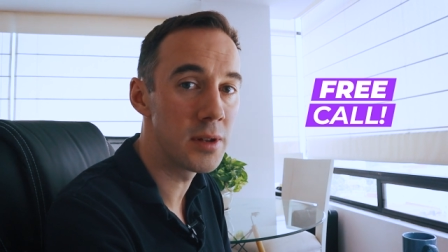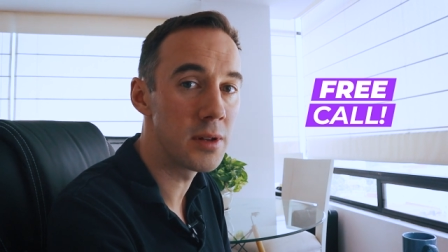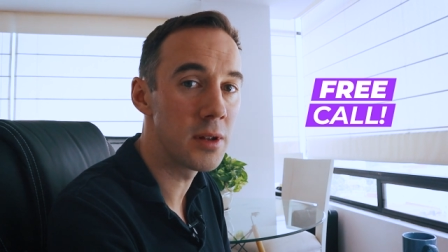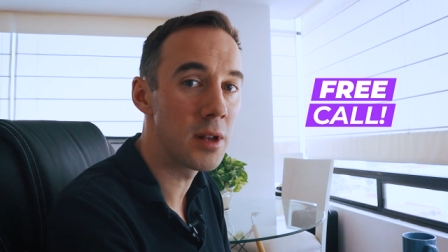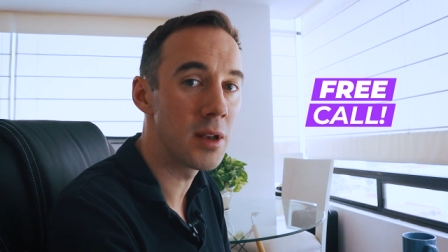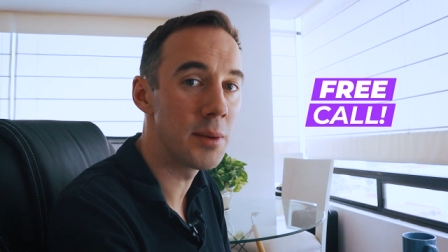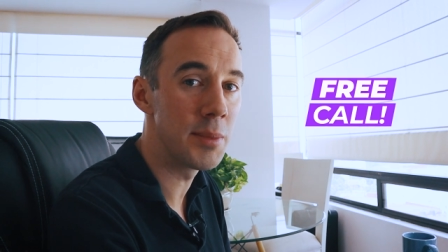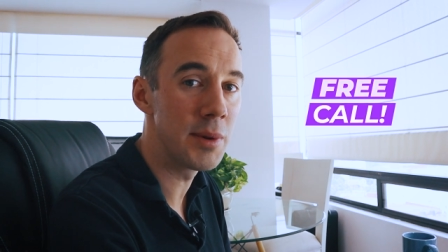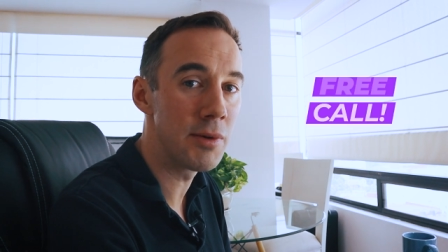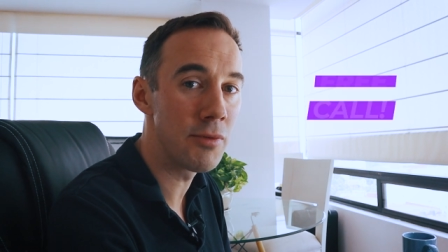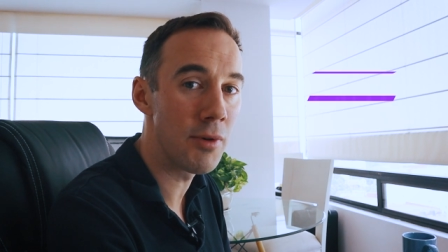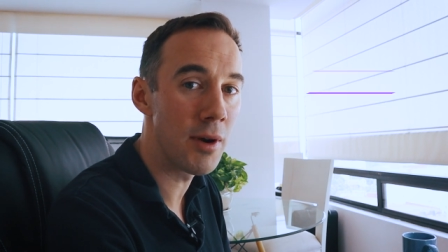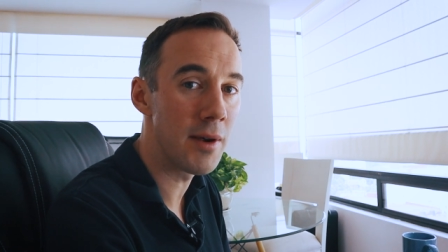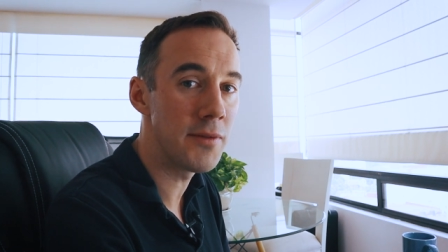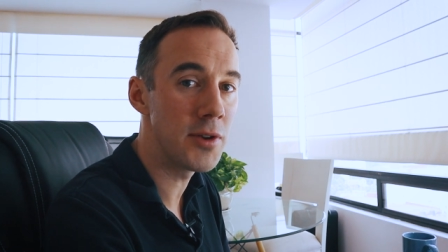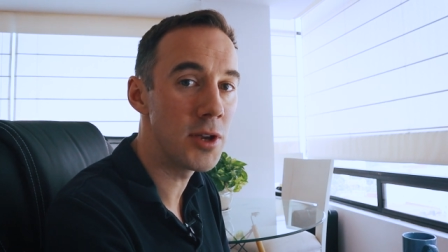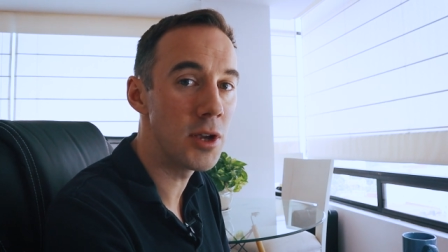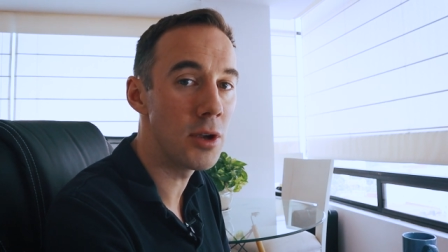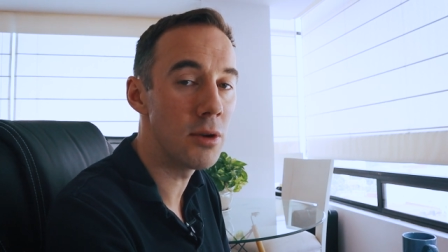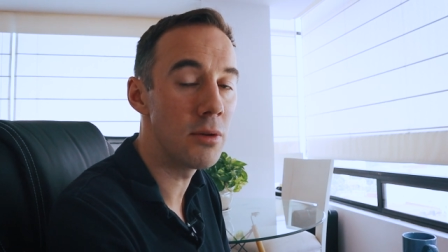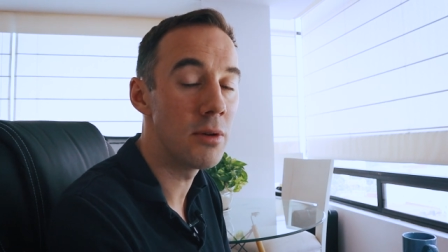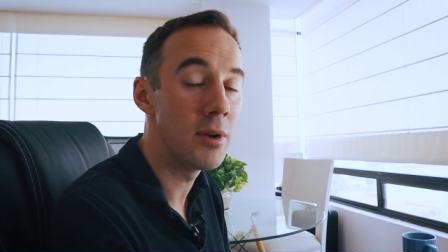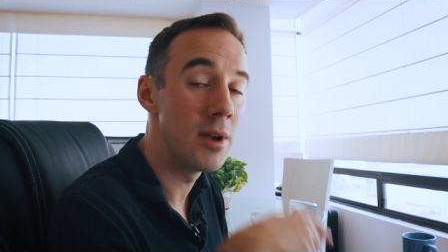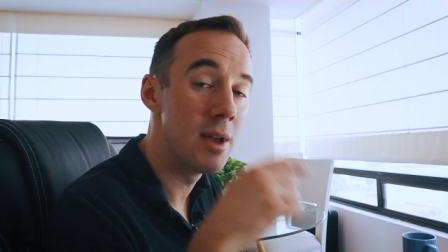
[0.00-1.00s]
is going to be right for
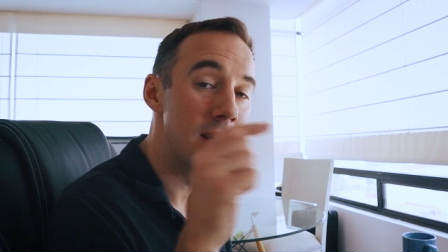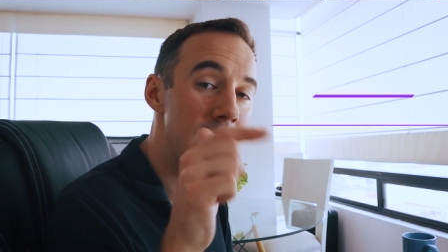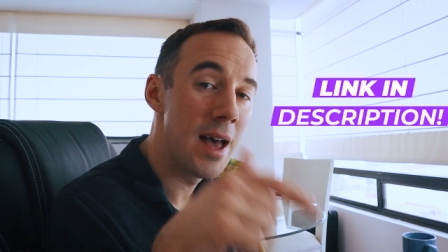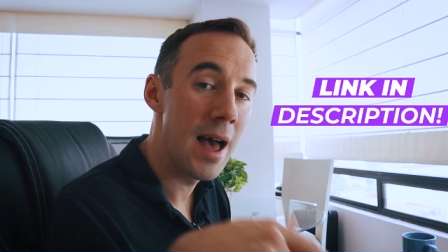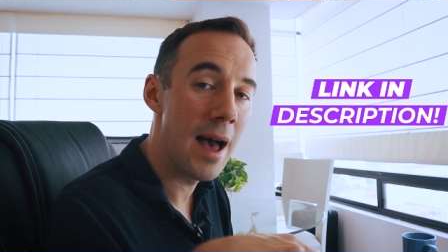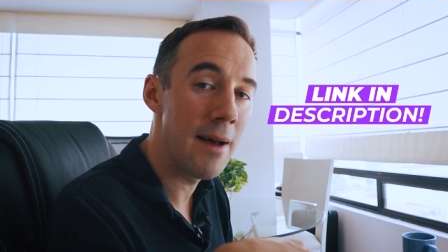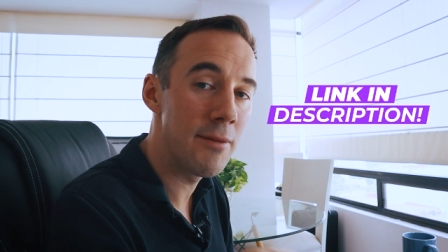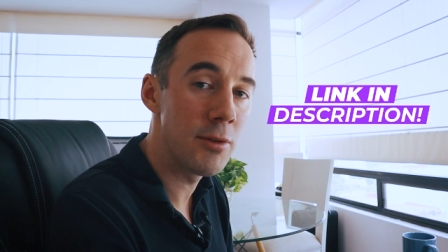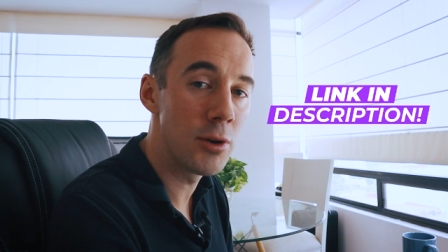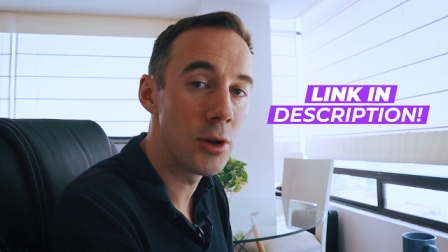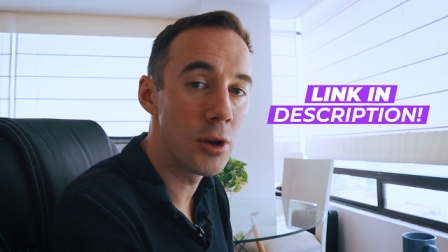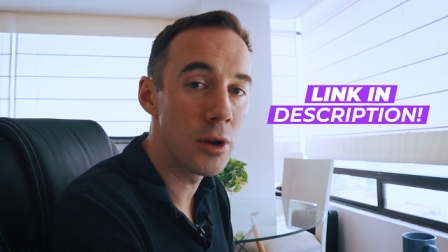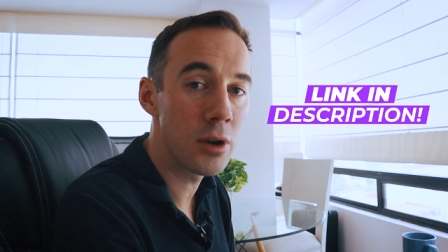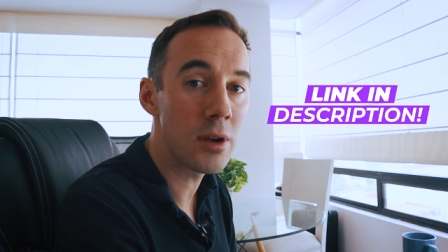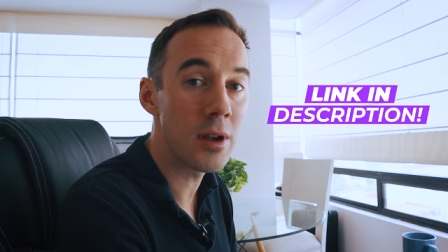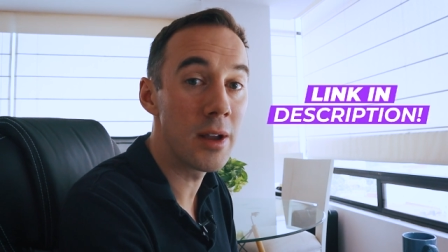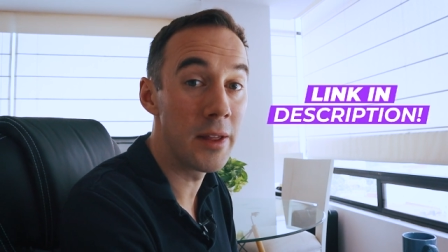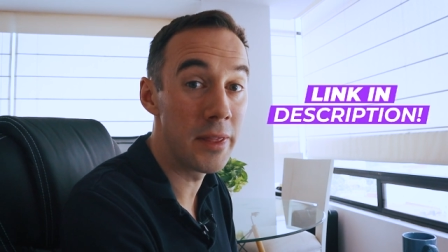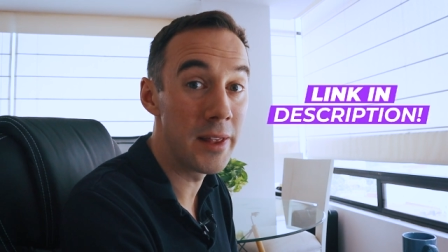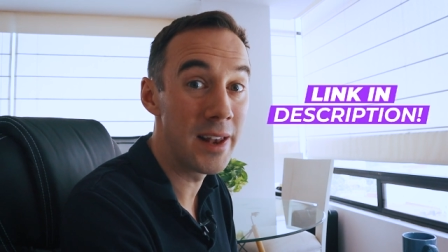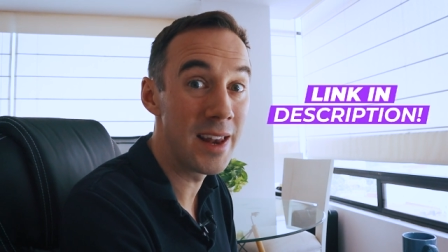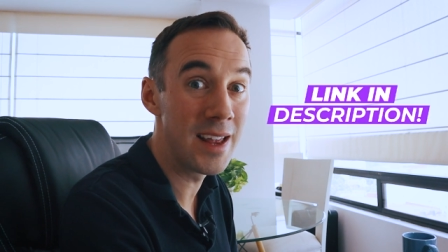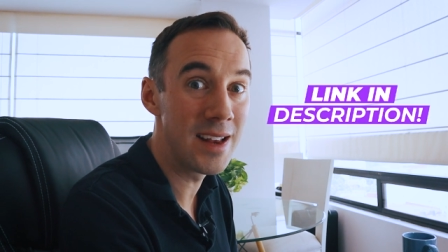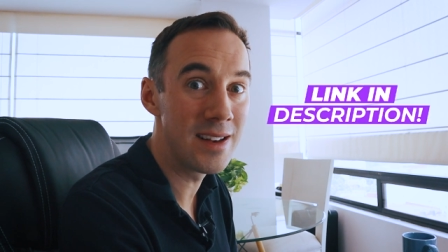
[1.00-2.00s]
you. Have a look
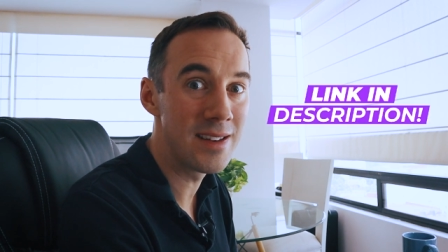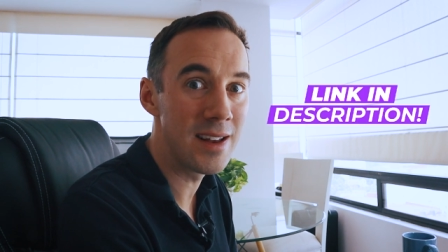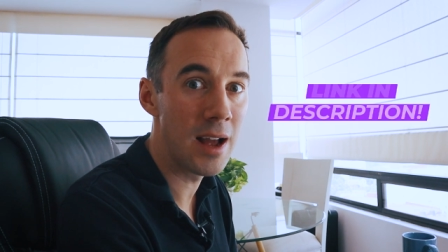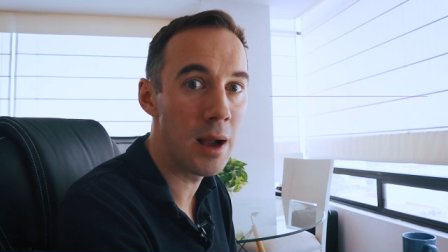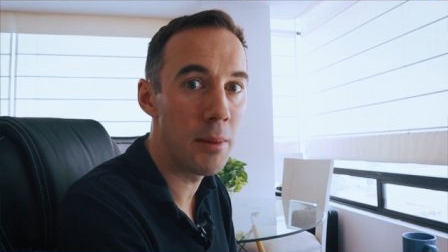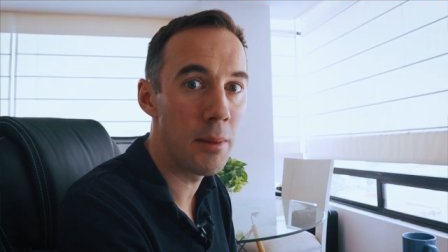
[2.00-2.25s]
at the link